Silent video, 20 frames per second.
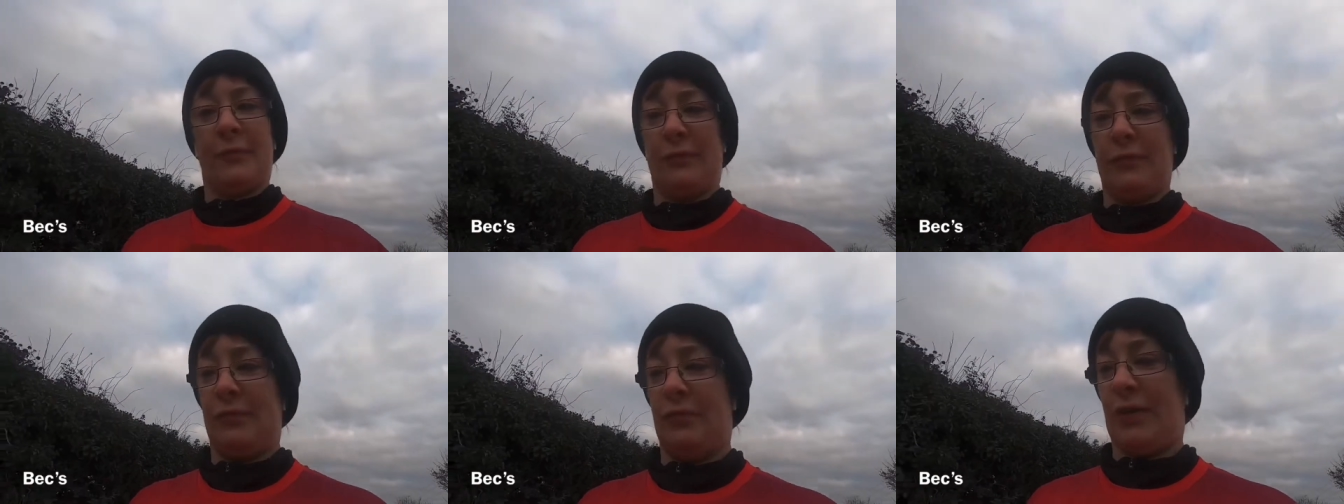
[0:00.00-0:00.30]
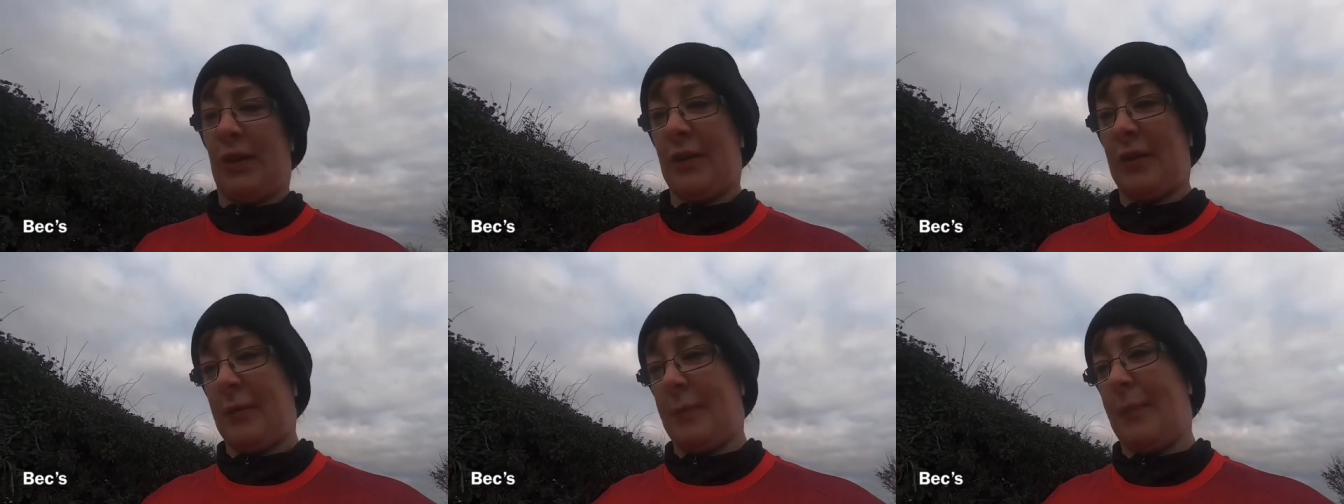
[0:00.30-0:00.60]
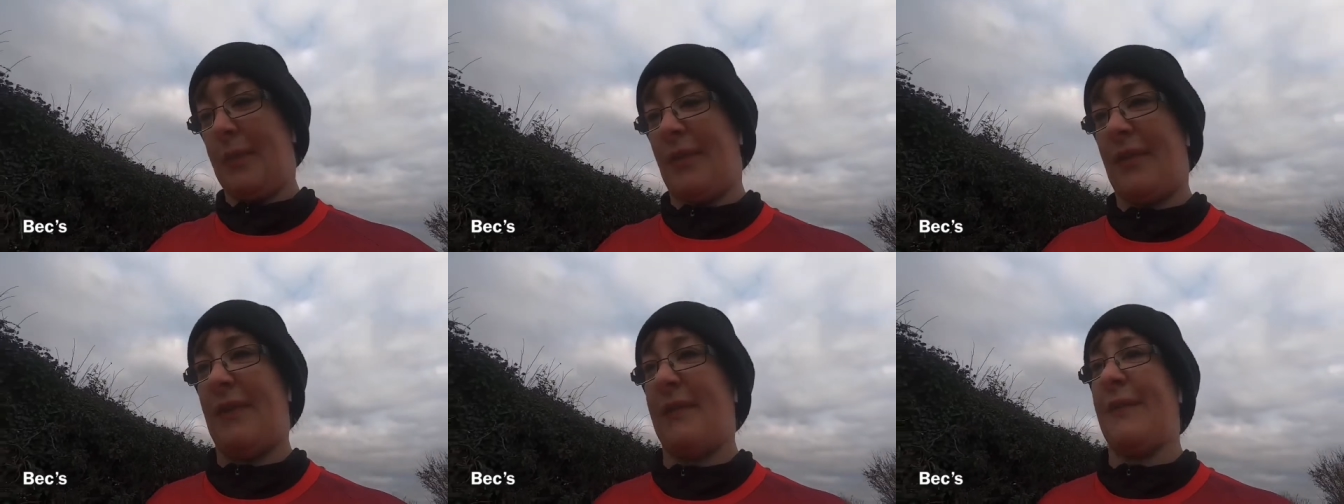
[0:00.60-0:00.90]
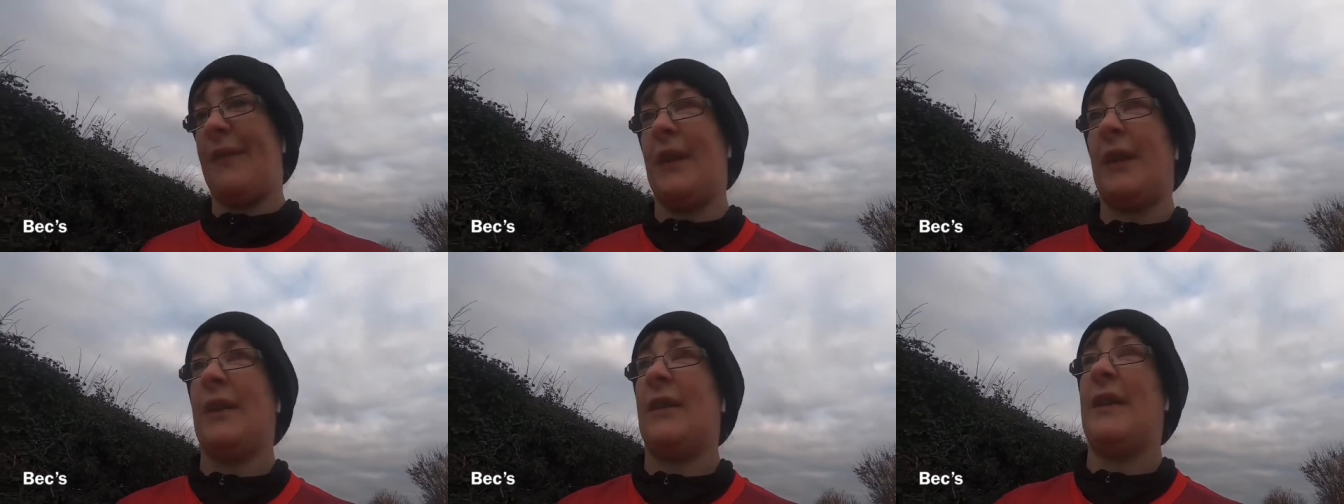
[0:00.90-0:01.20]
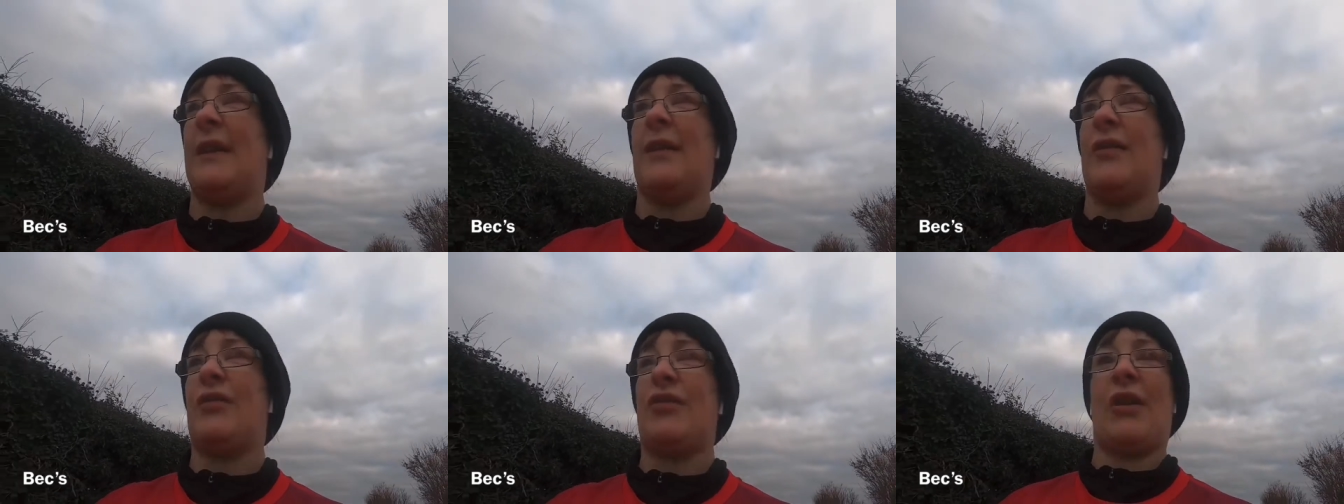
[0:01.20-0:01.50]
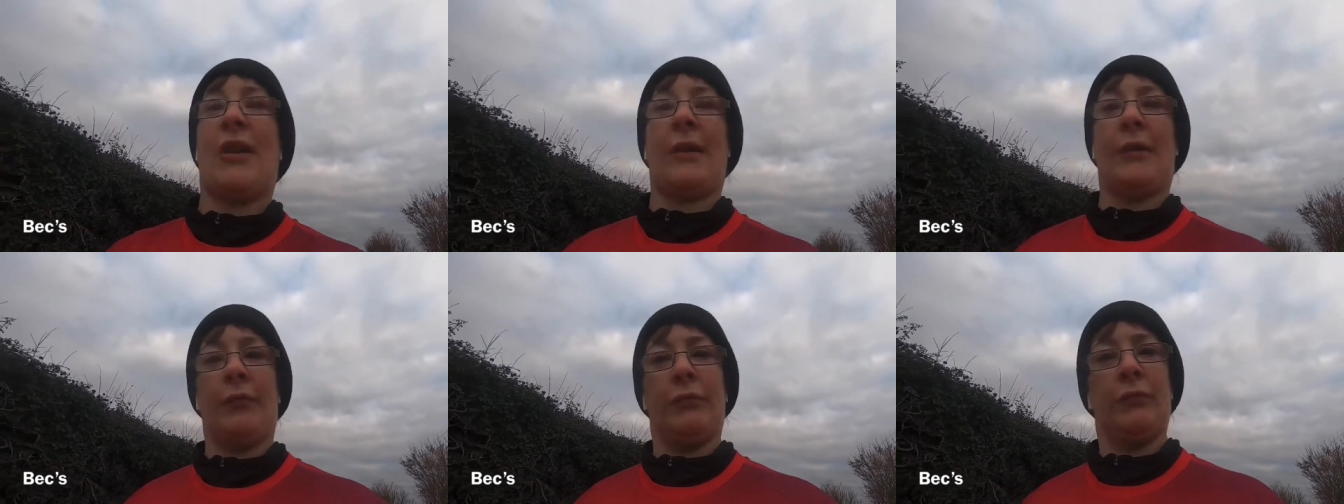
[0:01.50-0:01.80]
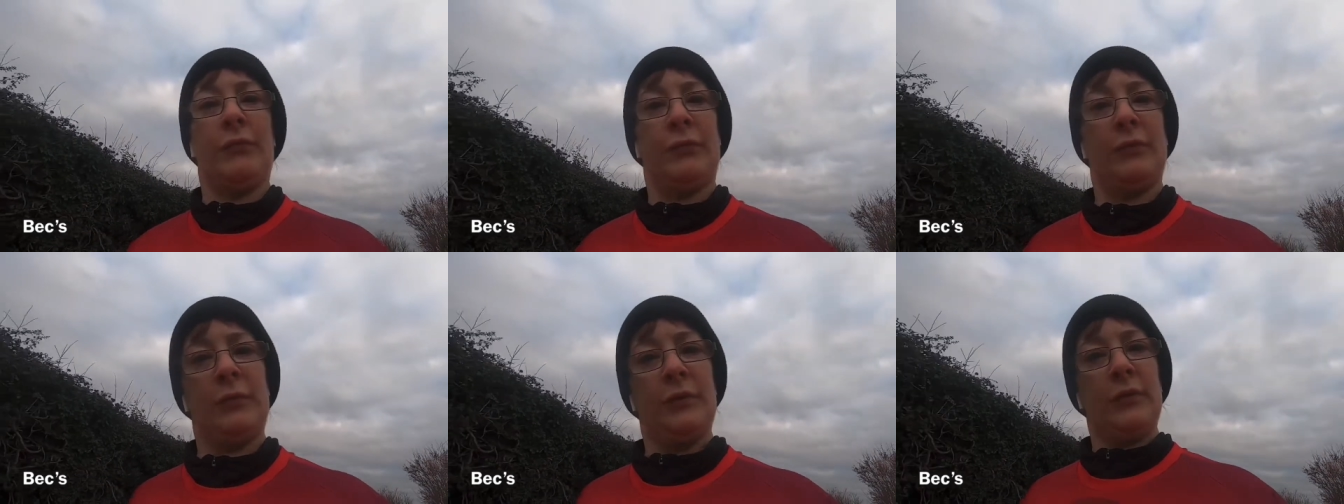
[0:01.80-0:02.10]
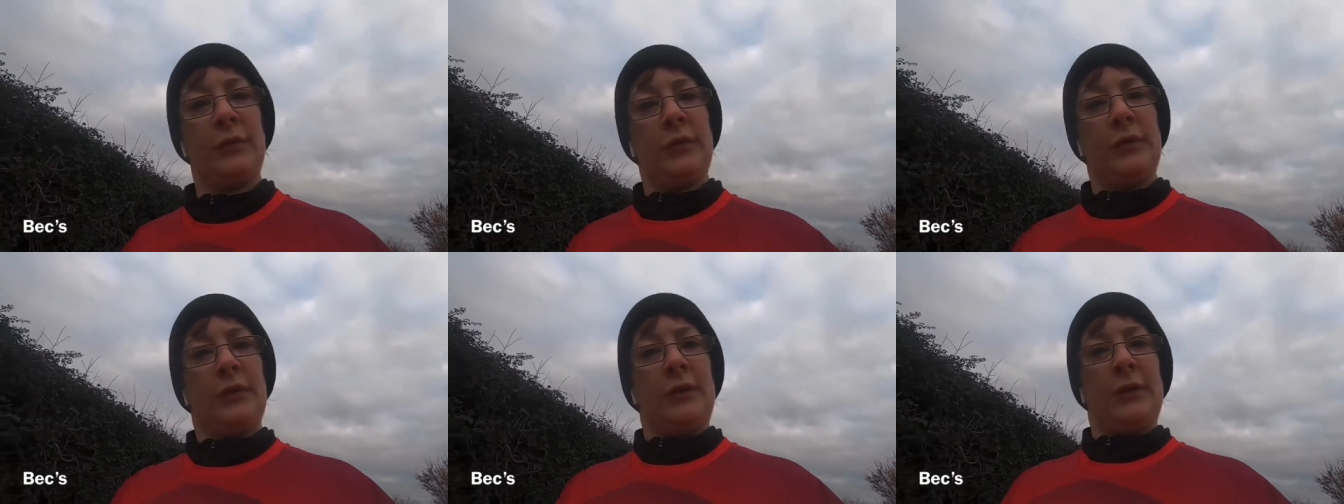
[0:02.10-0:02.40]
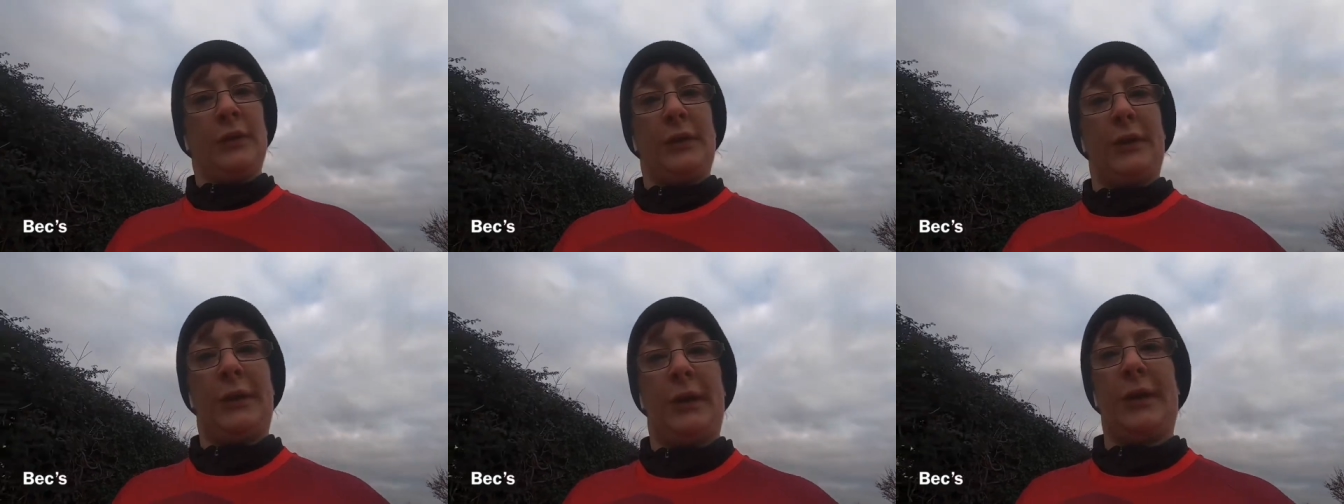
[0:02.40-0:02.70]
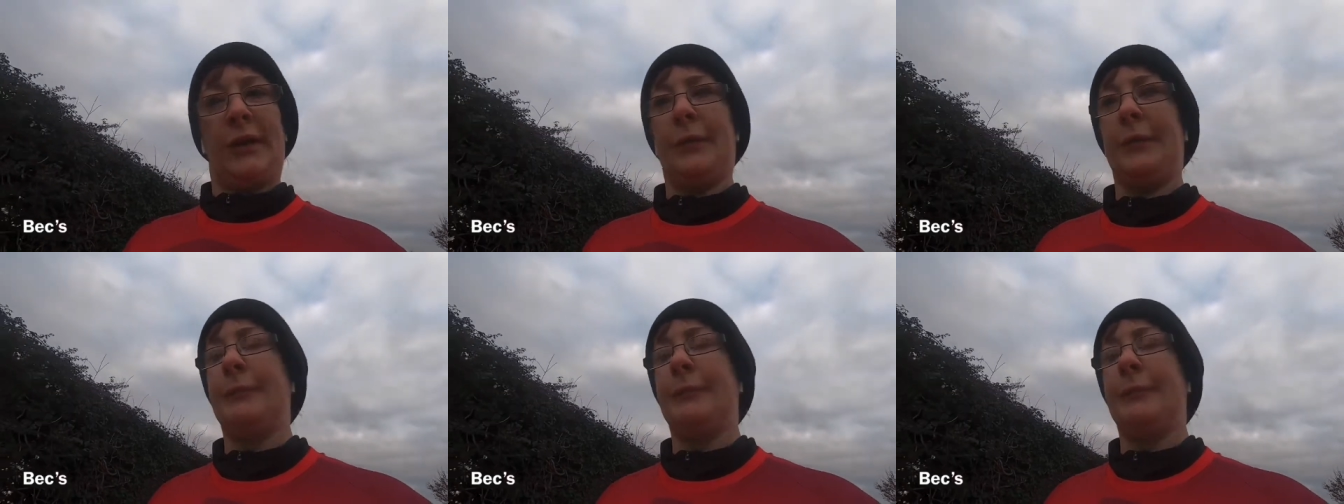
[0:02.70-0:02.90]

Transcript: gender specific this channel, you know.